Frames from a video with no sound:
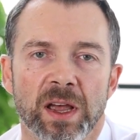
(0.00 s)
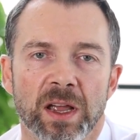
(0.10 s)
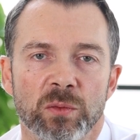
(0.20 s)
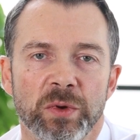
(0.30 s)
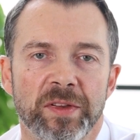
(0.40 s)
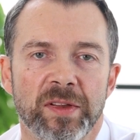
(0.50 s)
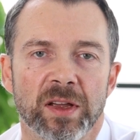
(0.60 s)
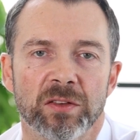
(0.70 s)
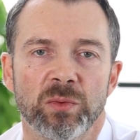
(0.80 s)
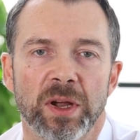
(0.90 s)
and we see
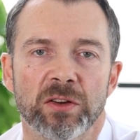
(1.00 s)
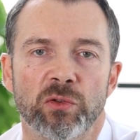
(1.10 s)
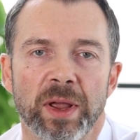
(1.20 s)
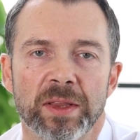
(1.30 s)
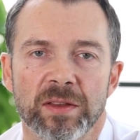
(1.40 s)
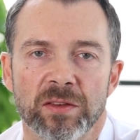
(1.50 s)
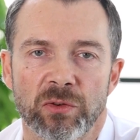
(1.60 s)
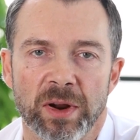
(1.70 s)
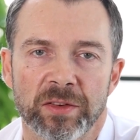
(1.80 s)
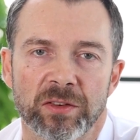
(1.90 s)
as well great
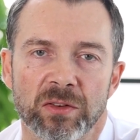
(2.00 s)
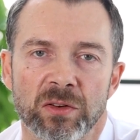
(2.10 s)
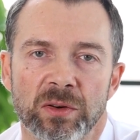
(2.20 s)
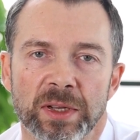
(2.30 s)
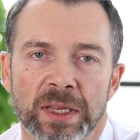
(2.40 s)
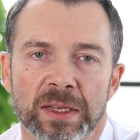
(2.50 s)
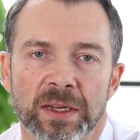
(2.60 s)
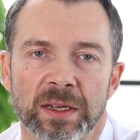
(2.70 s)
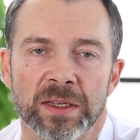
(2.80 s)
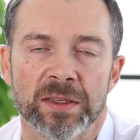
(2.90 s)
interest
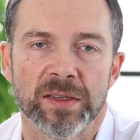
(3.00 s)
in